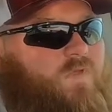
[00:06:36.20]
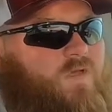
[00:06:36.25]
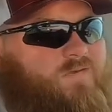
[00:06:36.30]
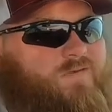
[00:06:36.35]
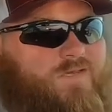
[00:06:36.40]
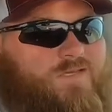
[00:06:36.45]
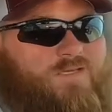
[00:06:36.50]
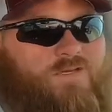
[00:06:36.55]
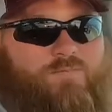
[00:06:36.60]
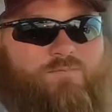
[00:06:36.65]

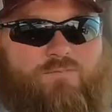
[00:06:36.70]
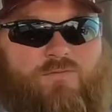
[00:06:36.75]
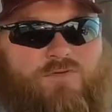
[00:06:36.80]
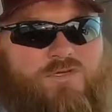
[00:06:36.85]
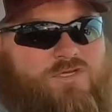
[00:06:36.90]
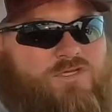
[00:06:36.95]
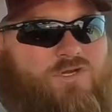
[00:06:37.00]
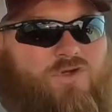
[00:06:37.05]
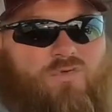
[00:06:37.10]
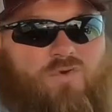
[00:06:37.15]
Just
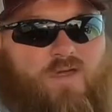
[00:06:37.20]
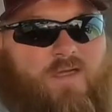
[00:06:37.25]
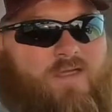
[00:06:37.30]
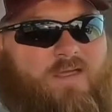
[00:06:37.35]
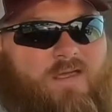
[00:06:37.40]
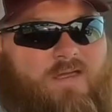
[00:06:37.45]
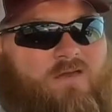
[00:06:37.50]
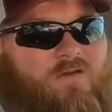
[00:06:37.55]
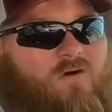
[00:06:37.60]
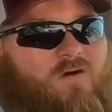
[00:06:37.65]
a quick
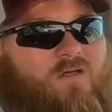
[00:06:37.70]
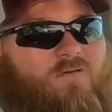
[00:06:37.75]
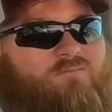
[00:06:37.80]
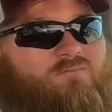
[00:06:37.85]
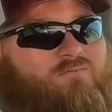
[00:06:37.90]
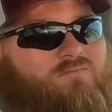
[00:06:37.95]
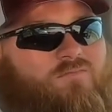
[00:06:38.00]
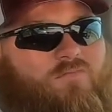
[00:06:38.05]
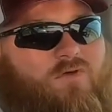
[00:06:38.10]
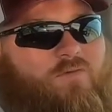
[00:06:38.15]
hint on
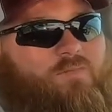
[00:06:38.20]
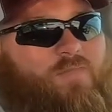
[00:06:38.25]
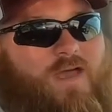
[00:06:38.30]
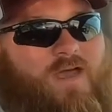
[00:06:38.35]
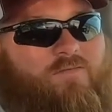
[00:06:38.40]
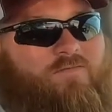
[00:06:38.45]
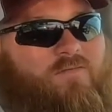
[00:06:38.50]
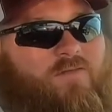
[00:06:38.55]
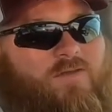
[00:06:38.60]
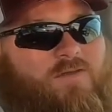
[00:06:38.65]

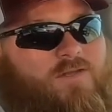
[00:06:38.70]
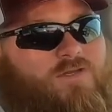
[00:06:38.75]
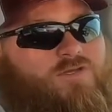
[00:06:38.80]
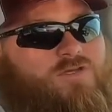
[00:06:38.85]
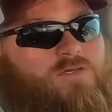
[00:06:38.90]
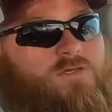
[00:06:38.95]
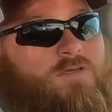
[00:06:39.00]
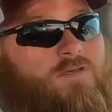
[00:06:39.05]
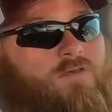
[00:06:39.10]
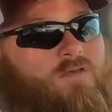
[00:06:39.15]
backfilling
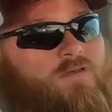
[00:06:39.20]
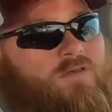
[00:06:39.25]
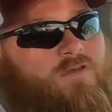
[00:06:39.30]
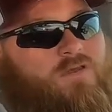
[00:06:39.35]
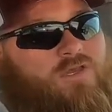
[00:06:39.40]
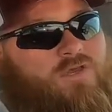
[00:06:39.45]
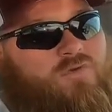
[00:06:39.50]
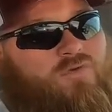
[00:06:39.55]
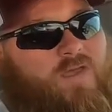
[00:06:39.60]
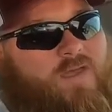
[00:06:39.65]
ditches:
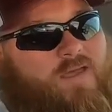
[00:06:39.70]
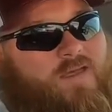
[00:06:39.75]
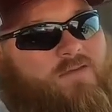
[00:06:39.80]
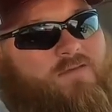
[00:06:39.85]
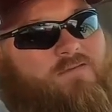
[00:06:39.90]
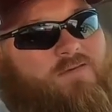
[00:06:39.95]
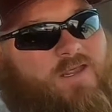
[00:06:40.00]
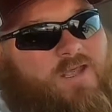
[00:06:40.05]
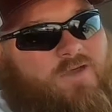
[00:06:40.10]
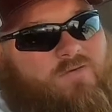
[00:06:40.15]
you
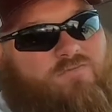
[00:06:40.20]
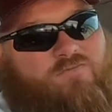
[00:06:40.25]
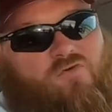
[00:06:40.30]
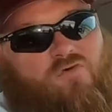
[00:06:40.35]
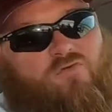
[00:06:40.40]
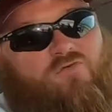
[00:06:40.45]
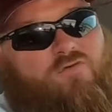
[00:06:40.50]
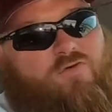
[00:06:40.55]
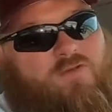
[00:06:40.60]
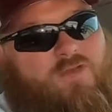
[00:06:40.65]
can't dig a
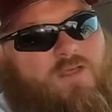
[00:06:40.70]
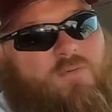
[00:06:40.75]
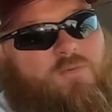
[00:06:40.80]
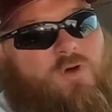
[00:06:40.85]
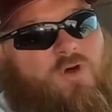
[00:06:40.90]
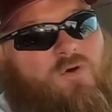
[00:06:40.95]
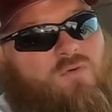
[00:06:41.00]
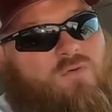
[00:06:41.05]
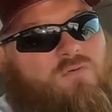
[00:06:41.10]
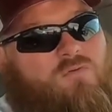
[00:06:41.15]
4-foot deep
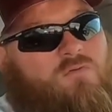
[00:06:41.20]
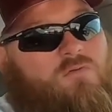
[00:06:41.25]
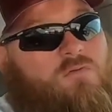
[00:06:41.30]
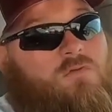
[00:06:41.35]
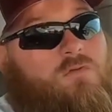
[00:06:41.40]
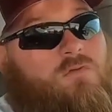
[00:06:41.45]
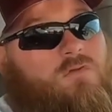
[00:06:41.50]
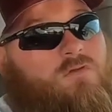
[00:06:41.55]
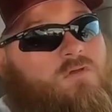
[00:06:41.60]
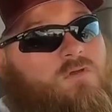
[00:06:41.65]
hole,
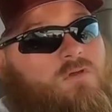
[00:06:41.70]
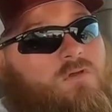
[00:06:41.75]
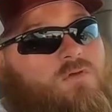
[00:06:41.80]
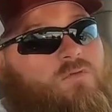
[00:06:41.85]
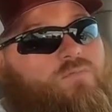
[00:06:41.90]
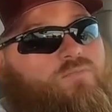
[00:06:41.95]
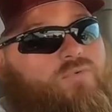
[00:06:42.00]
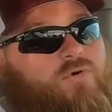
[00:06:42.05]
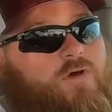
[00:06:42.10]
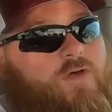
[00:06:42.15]

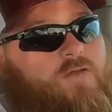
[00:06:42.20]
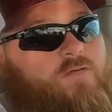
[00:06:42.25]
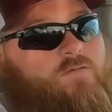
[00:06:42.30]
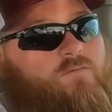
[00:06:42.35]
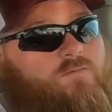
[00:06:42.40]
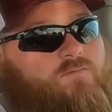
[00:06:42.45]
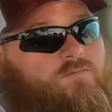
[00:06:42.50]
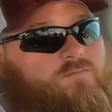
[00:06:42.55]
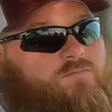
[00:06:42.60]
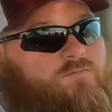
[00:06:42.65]
put
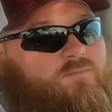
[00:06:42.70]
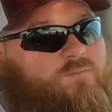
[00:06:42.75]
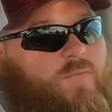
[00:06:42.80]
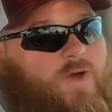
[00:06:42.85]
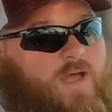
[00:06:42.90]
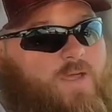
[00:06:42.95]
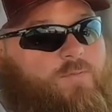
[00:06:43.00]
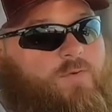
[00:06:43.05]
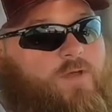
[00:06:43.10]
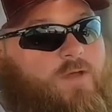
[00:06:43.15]

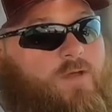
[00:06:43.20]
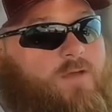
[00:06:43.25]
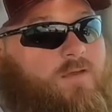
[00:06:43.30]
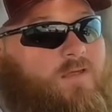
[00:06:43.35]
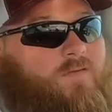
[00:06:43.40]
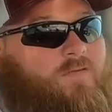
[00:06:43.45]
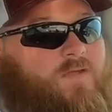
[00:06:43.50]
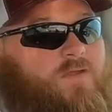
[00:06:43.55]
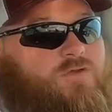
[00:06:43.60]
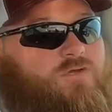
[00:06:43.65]
pipe in it,
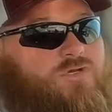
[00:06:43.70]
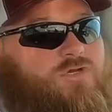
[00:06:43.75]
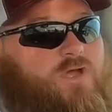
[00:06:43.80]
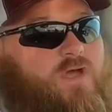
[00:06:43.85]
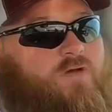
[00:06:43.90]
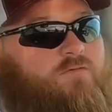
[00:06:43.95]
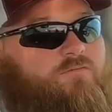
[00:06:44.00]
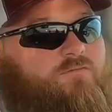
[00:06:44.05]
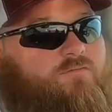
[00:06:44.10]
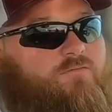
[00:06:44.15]
and then
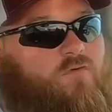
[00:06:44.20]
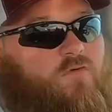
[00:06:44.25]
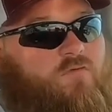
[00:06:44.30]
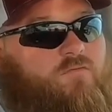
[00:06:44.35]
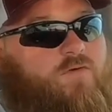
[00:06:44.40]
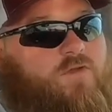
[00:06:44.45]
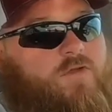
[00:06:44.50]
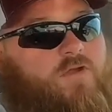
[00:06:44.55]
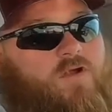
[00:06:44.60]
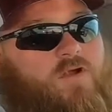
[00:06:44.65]
shove 4
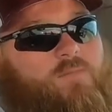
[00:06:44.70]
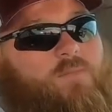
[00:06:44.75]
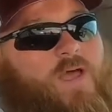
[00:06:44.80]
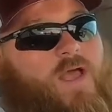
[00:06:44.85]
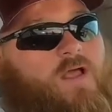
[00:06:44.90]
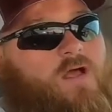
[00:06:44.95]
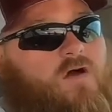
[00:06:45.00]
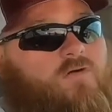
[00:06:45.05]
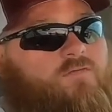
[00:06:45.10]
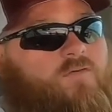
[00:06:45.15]
foot of dirt
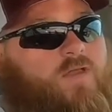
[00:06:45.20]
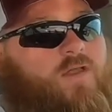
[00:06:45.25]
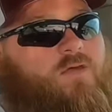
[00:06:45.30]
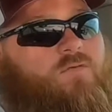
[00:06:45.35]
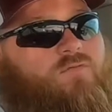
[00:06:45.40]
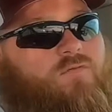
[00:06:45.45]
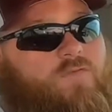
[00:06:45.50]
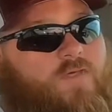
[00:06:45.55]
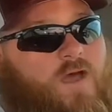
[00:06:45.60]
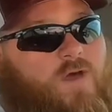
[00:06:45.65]
back off in it
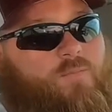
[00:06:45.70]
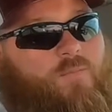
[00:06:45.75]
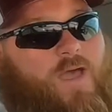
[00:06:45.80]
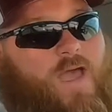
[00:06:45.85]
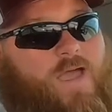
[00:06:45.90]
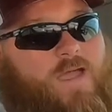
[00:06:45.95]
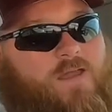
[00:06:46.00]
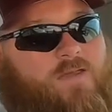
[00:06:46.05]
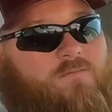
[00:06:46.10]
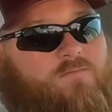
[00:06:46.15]
without
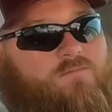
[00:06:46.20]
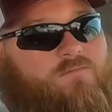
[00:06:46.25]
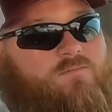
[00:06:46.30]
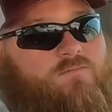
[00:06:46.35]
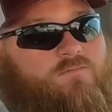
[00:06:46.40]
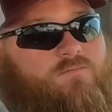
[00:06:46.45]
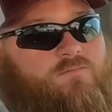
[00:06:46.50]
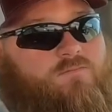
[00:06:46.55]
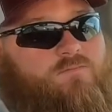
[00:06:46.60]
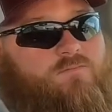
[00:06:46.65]
packing
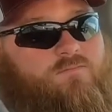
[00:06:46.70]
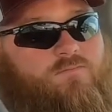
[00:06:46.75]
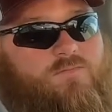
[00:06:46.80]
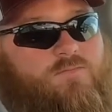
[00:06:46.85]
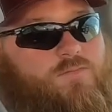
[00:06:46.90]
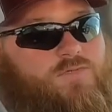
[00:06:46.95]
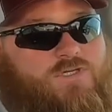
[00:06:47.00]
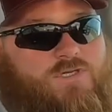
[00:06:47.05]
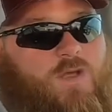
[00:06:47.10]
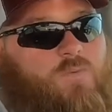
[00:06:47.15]

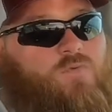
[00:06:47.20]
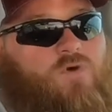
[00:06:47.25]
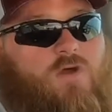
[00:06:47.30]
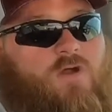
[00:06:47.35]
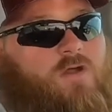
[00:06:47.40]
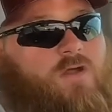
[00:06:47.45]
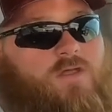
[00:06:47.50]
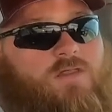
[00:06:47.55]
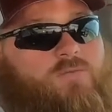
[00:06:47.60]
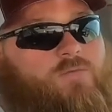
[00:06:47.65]

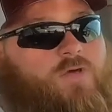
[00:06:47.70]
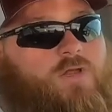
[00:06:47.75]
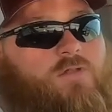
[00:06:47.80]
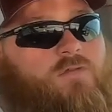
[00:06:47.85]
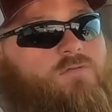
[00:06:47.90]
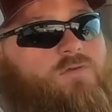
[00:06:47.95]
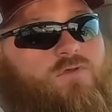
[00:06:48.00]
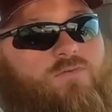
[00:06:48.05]
somewhere in the middle.